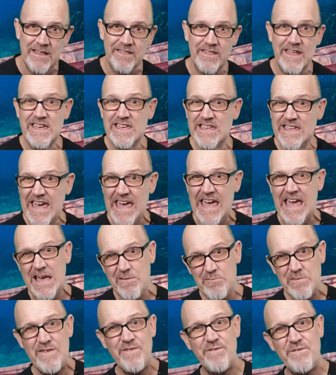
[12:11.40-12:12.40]
they
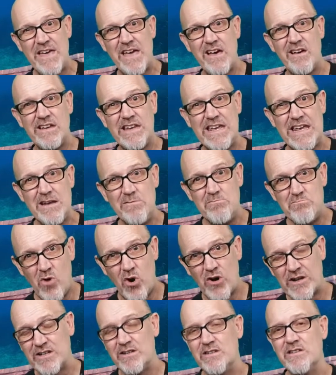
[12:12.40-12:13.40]
can be found in
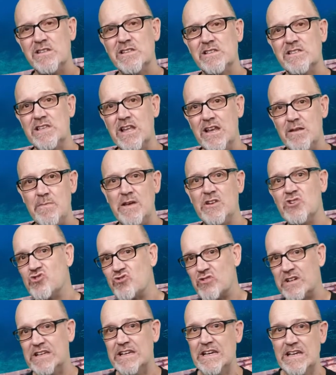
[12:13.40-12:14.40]
modern
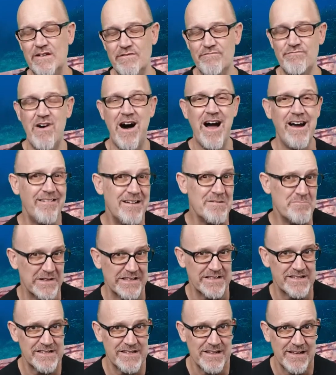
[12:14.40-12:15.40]
sedimentary
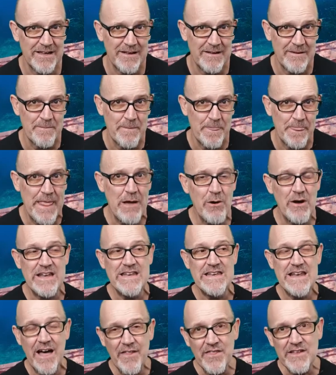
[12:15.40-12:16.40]
environments. Now,
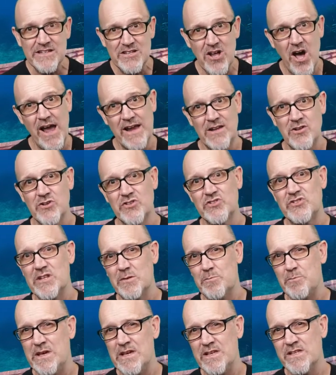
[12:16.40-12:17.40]
another
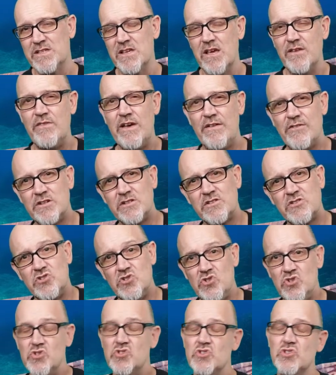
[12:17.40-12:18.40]
diagnostic piece of evidence
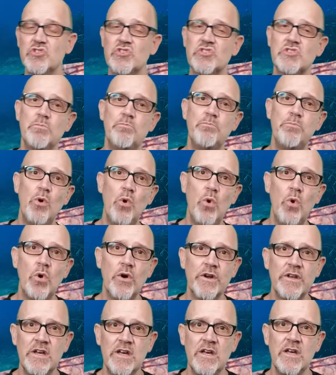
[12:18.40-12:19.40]
used to
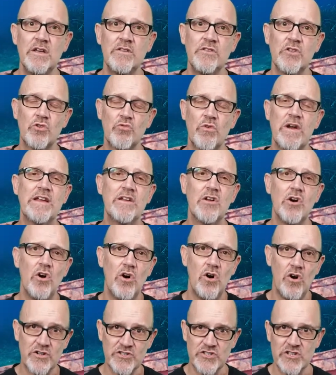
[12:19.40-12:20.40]
support the Great
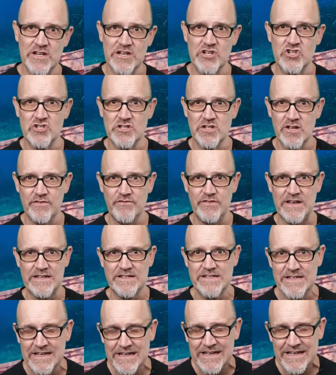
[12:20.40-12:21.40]
Oxidation
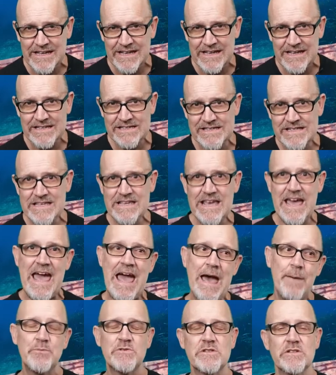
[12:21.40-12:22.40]
Event is the
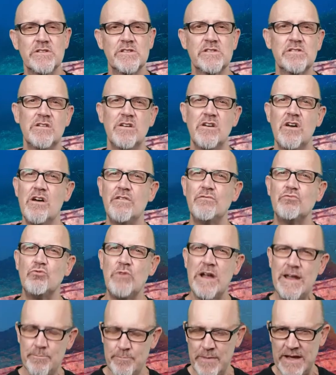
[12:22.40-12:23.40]
absence of
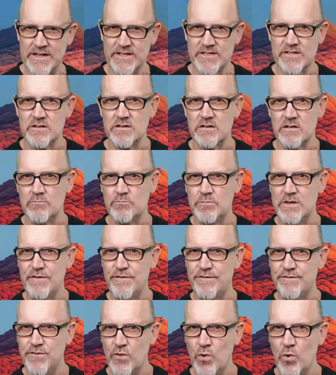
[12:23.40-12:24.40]
red beds
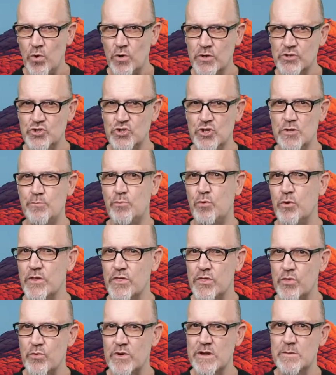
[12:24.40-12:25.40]
before
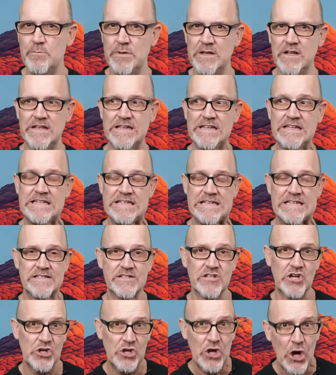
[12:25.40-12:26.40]
2.3 billion
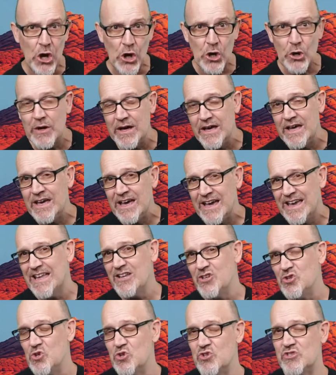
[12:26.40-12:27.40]
years ago,
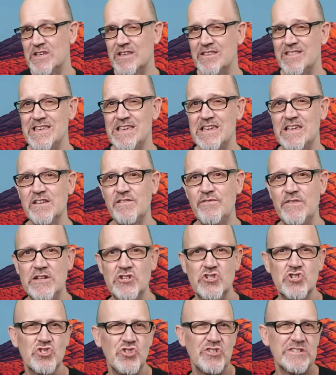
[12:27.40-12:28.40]
again using the
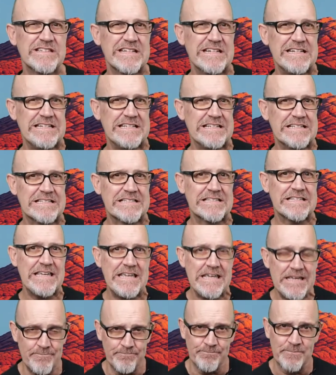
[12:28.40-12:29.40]
conventional dating
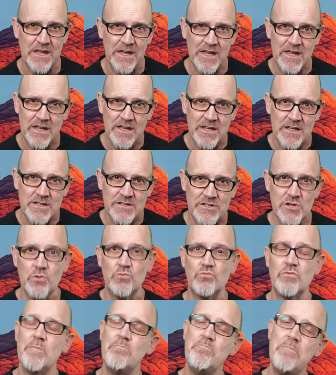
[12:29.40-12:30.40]
scheme. So
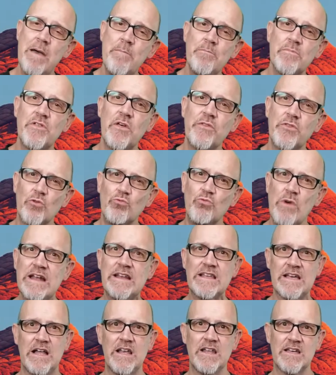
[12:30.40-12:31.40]
remember that the
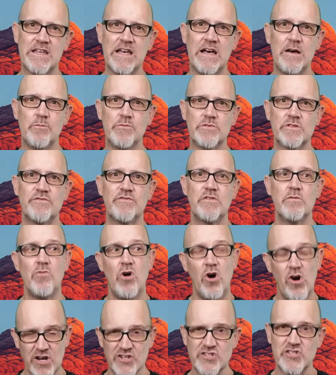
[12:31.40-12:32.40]
red color comes from
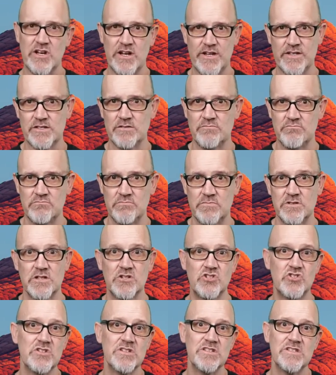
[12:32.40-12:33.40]
oxides,
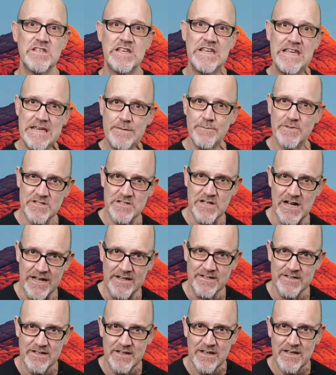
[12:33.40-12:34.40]
such as
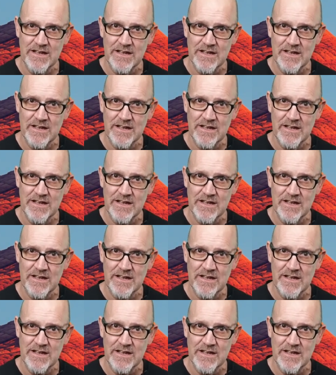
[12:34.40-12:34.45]
hematite,